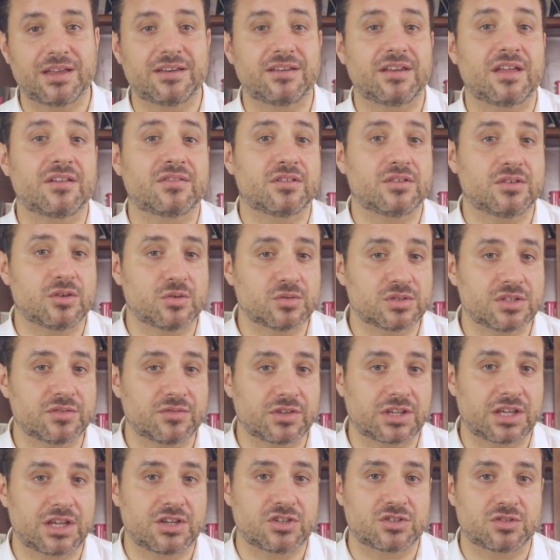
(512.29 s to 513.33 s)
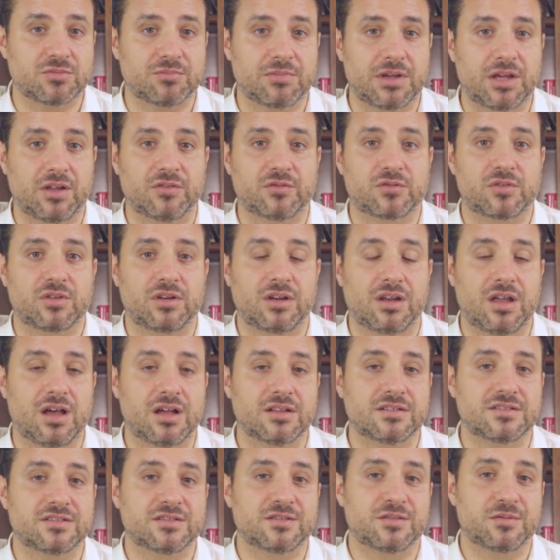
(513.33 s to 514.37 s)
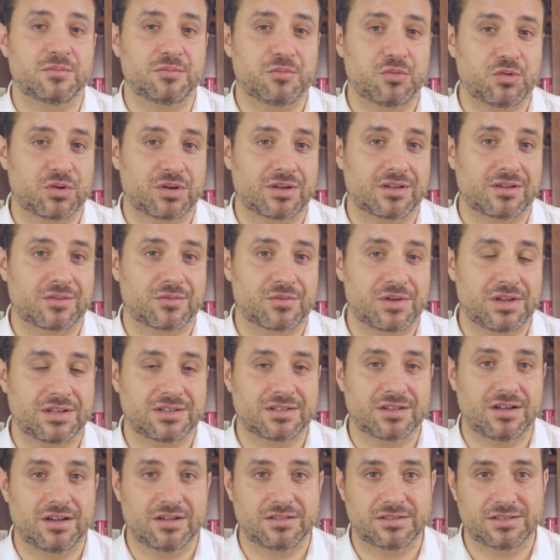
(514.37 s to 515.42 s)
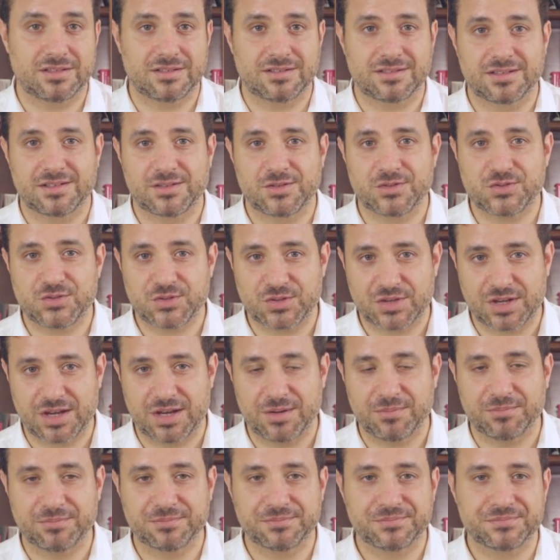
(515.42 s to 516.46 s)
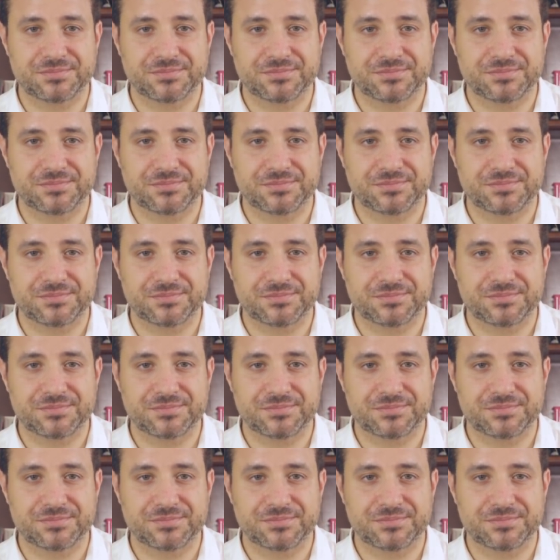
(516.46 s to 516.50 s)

and hit the notification bell for lots more great content to come.